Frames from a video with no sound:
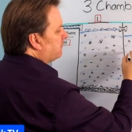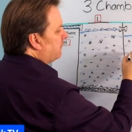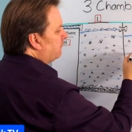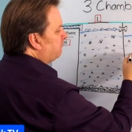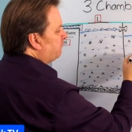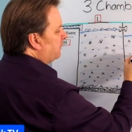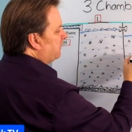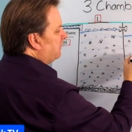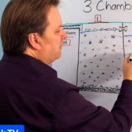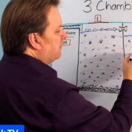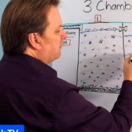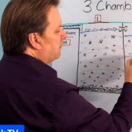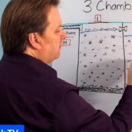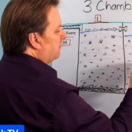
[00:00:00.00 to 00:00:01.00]
there'll
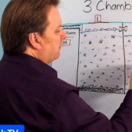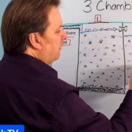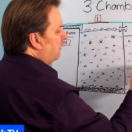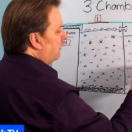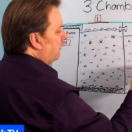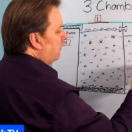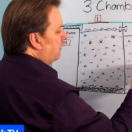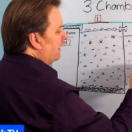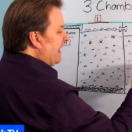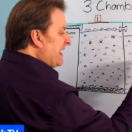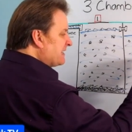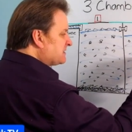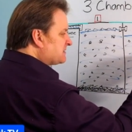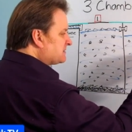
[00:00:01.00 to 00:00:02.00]
be a lot
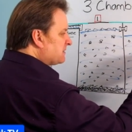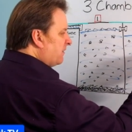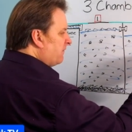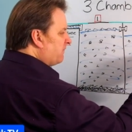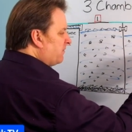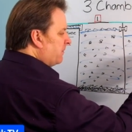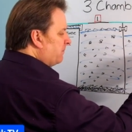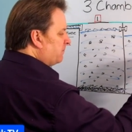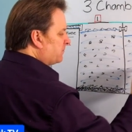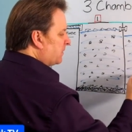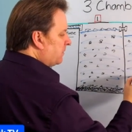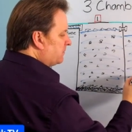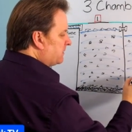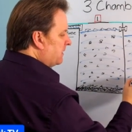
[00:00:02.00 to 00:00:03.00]
less of them,
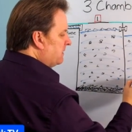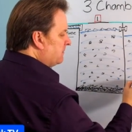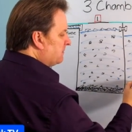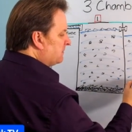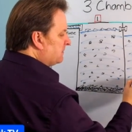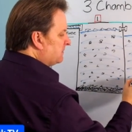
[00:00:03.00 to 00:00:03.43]
okay?